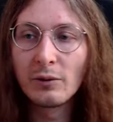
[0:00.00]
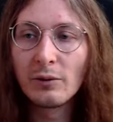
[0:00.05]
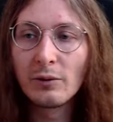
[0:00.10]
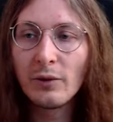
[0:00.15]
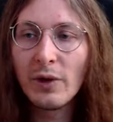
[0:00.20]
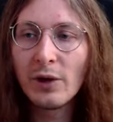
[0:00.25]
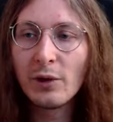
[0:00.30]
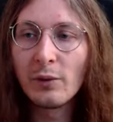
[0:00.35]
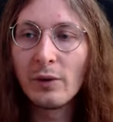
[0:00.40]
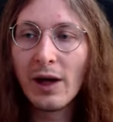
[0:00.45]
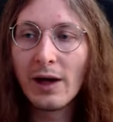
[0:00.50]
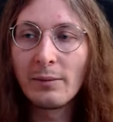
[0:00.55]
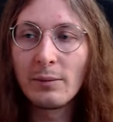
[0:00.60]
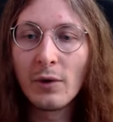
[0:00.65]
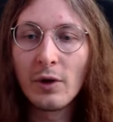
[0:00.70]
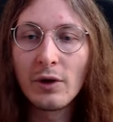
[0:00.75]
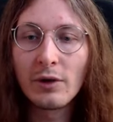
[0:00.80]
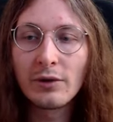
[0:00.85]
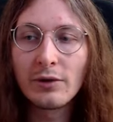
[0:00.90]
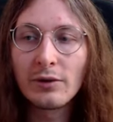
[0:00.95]
Where do we have
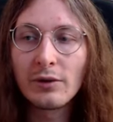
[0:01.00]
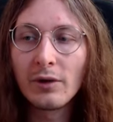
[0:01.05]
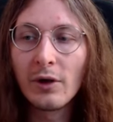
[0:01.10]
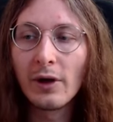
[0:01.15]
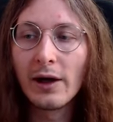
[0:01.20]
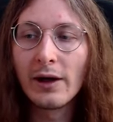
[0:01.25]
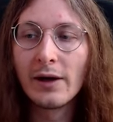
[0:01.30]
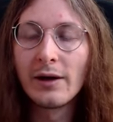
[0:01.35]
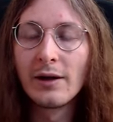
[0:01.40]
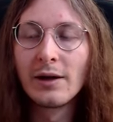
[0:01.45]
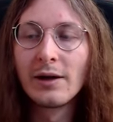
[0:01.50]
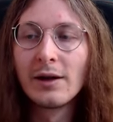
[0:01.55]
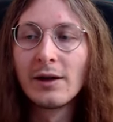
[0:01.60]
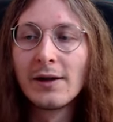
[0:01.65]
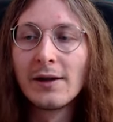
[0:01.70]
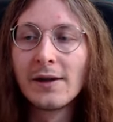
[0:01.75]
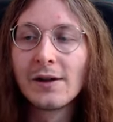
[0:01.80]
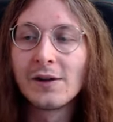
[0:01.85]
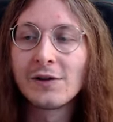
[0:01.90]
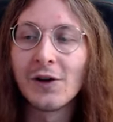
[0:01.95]
Maud? Okay,
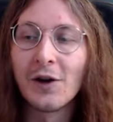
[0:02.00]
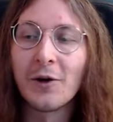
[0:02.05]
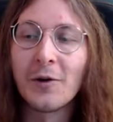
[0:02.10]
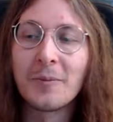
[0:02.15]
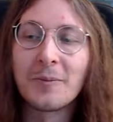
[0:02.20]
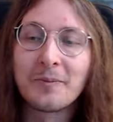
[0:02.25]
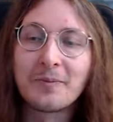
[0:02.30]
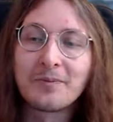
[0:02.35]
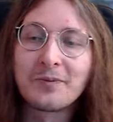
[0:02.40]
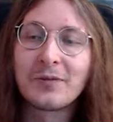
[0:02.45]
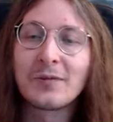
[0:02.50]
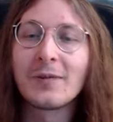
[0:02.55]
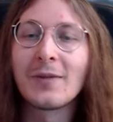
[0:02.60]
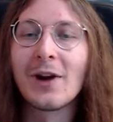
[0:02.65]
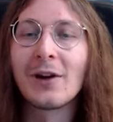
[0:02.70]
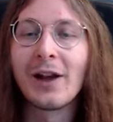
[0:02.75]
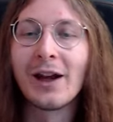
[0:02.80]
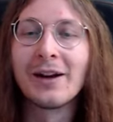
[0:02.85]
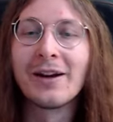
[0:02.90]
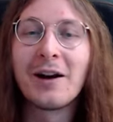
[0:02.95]
so
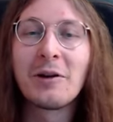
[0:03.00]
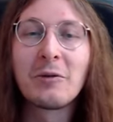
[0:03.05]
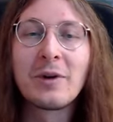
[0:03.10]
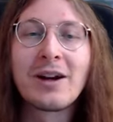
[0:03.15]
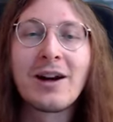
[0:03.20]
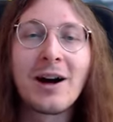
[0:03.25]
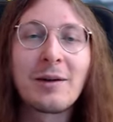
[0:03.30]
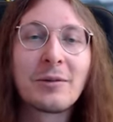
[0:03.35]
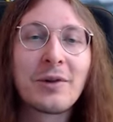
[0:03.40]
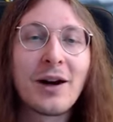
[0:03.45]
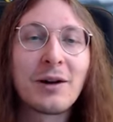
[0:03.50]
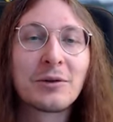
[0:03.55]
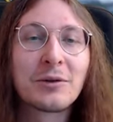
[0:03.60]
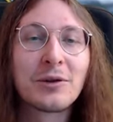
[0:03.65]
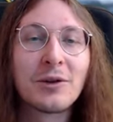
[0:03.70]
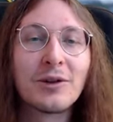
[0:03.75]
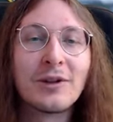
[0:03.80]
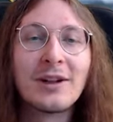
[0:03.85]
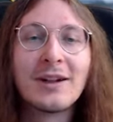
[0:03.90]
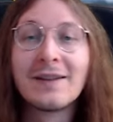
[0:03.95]
okay, now we come down
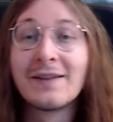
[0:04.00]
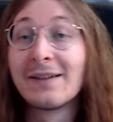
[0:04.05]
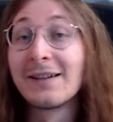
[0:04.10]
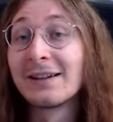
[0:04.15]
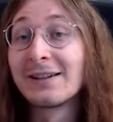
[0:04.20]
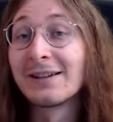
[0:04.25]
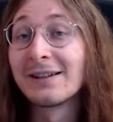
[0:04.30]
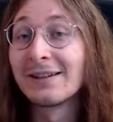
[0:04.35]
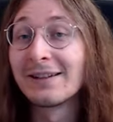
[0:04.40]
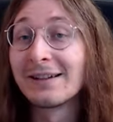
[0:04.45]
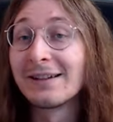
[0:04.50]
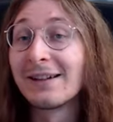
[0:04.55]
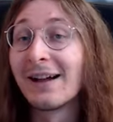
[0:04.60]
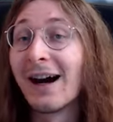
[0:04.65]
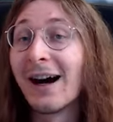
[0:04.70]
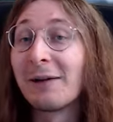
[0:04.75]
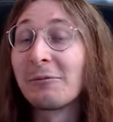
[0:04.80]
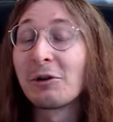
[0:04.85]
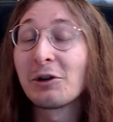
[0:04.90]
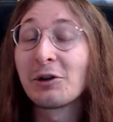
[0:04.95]
to,
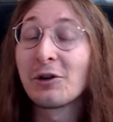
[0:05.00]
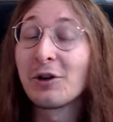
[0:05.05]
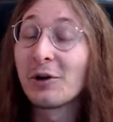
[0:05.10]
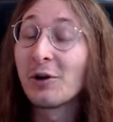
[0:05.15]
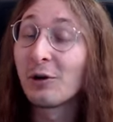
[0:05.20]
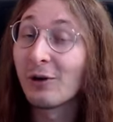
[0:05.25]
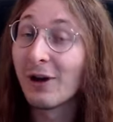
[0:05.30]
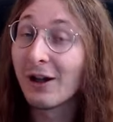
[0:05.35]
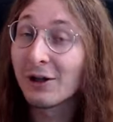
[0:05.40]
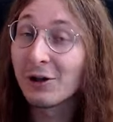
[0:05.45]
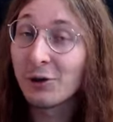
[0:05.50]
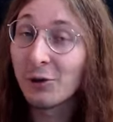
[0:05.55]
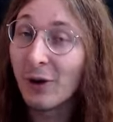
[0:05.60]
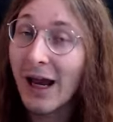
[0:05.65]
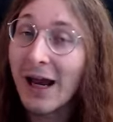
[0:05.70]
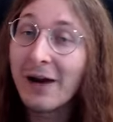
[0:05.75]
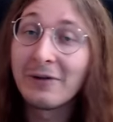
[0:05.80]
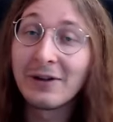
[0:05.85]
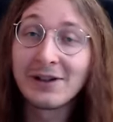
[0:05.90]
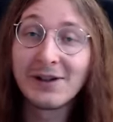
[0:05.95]
I'm not gonna go like through
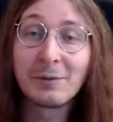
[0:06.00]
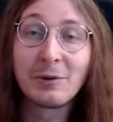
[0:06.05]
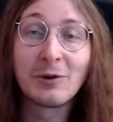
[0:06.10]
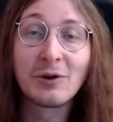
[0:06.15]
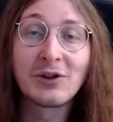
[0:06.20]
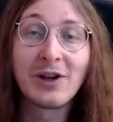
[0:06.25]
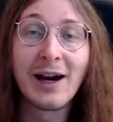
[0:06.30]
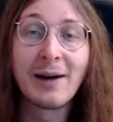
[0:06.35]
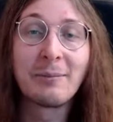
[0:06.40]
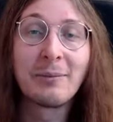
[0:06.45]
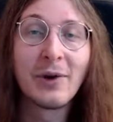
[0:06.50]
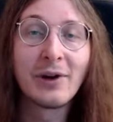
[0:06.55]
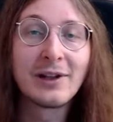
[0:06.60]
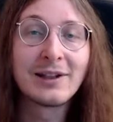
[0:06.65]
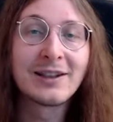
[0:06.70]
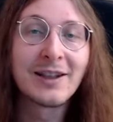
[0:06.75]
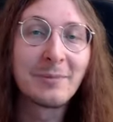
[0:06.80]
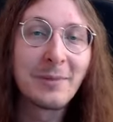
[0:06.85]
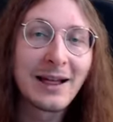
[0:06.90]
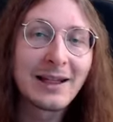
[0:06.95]
every single champion in
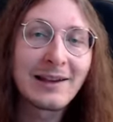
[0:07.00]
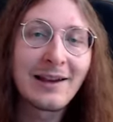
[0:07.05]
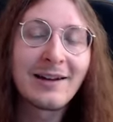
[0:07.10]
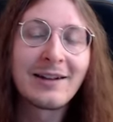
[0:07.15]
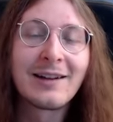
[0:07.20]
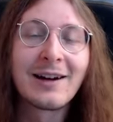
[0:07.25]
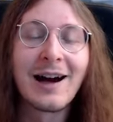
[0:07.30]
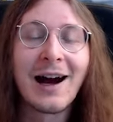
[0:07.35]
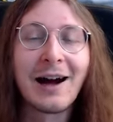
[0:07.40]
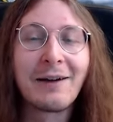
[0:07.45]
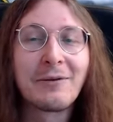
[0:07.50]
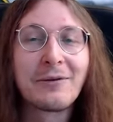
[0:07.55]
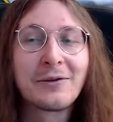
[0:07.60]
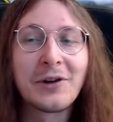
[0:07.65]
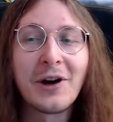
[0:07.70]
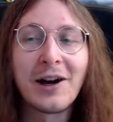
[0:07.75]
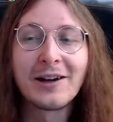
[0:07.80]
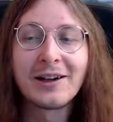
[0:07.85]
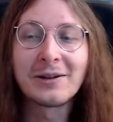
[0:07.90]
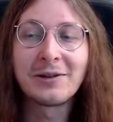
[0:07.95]
the meta, I've
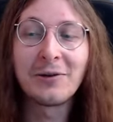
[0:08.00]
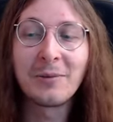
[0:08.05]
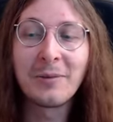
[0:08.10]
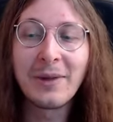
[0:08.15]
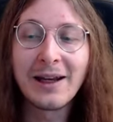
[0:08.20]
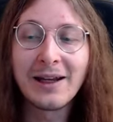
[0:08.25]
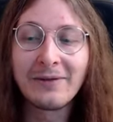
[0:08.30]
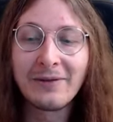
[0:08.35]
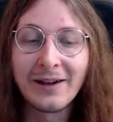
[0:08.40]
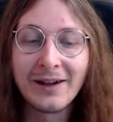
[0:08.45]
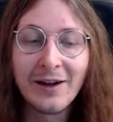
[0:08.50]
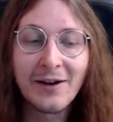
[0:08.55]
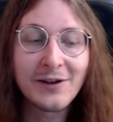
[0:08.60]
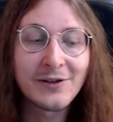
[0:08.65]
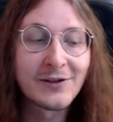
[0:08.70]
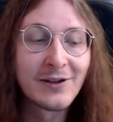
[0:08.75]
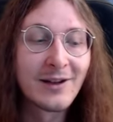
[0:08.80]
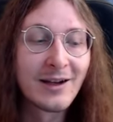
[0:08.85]
done it on many videos,